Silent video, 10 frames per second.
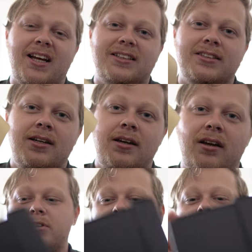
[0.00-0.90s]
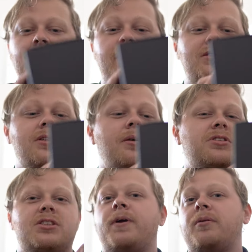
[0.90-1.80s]
slides. It was a
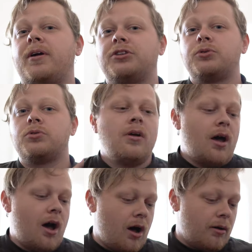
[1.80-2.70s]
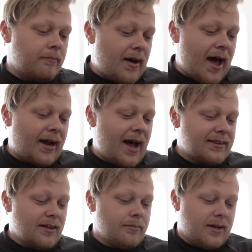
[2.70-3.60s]
Spider-Man shoe. I
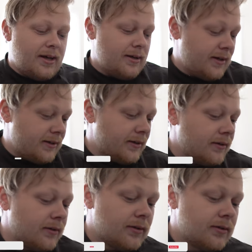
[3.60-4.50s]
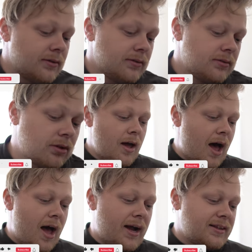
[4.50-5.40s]
got them in
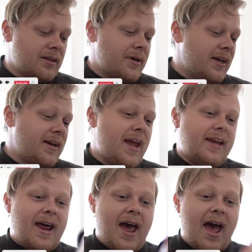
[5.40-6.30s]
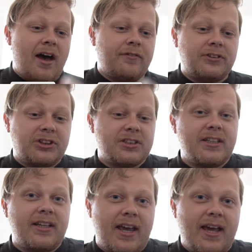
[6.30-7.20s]
8.5 just
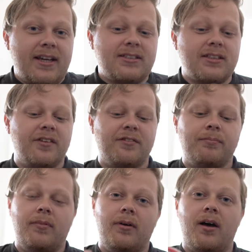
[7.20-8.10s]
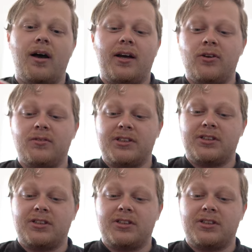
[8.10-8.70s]
in case if I couldn't